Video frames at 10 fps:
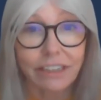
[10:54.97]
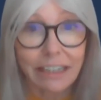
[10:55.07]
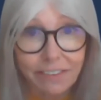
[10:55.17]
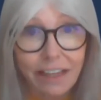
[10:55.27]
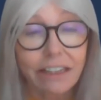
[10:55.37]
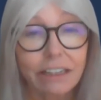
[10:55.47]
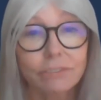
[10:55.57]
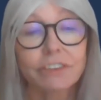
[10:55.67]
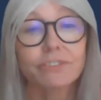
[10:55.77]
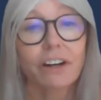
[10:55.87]
get that letter of
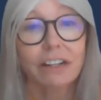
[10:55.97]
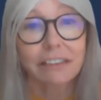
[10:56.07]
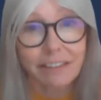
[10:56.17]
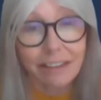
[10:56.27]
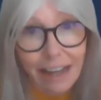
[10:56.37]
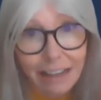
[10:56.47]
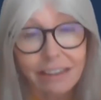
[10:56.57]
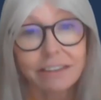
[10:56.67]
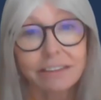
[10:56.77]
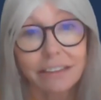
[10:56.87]
advice and
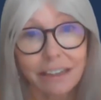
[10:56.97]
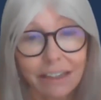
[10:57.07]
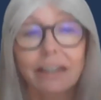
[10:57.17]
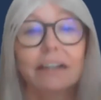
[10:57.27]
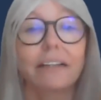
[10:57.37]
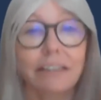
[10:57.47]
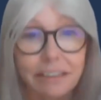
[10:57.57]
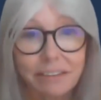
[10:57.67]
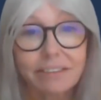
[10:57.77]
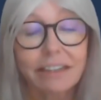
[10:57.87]
let
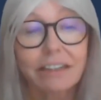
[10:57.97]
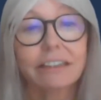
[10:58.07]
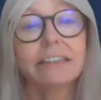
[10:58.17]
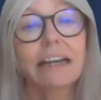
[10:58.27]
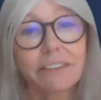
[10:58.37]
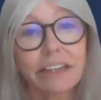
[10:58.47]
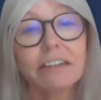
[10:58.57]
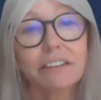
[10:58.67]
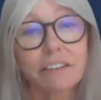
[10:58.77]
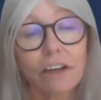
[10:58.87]
it settle in, and then
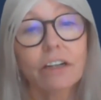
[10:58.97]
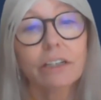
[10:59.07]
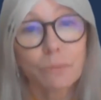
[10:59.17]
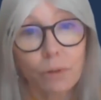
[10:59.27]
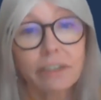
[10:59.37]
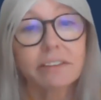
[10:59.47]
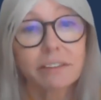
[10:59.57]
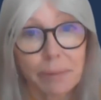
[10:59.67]
decide what is the